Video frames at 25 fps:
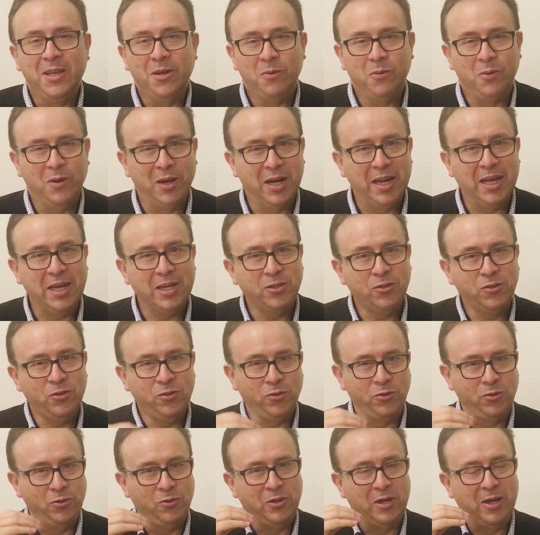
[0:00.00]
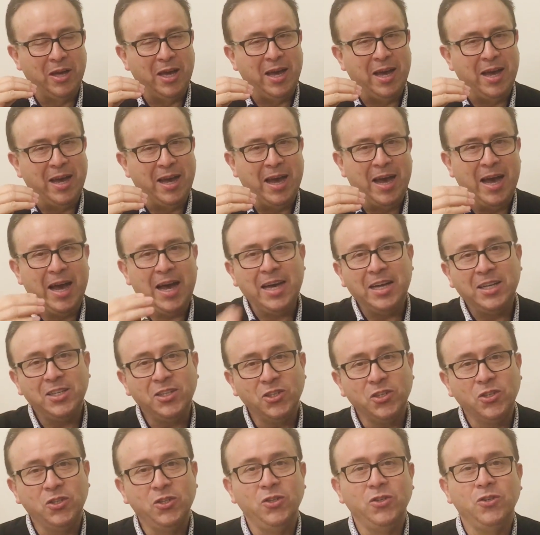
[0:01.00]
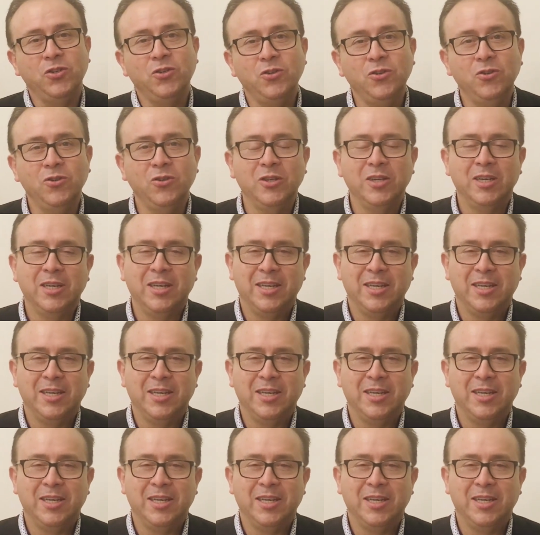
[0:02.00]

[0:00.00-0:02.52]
we like to ask you